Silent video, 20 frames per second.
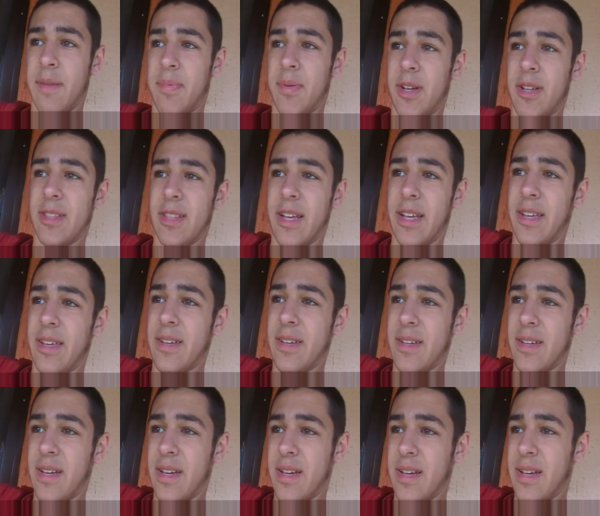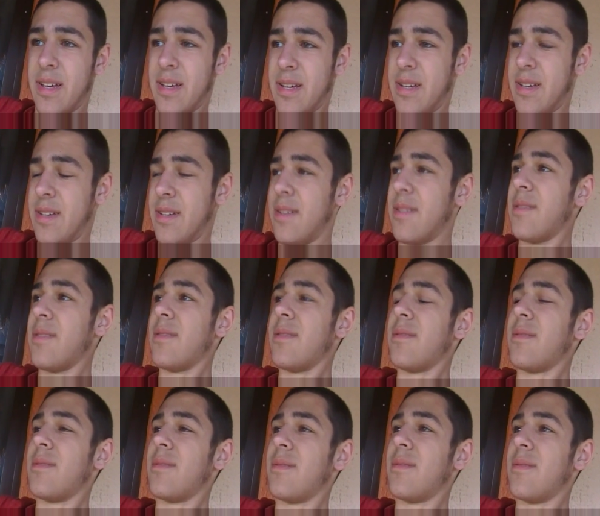They played like the
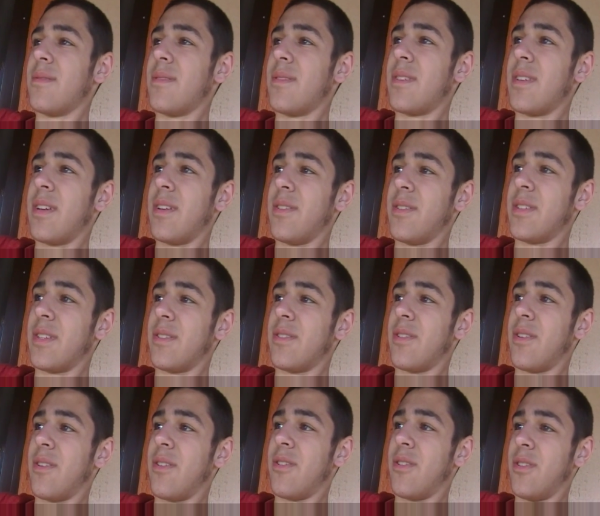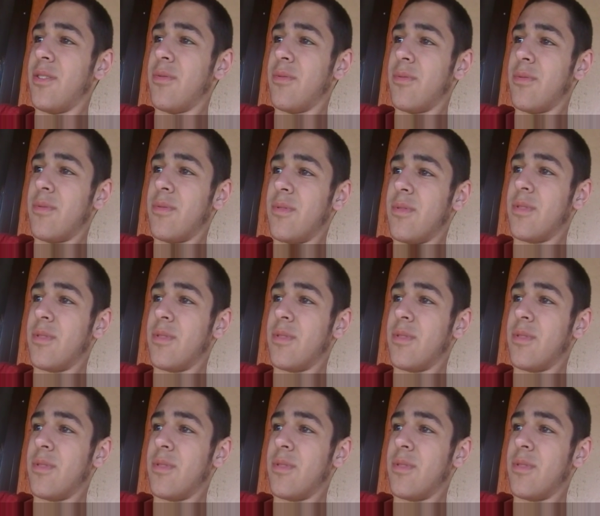hell's that song called?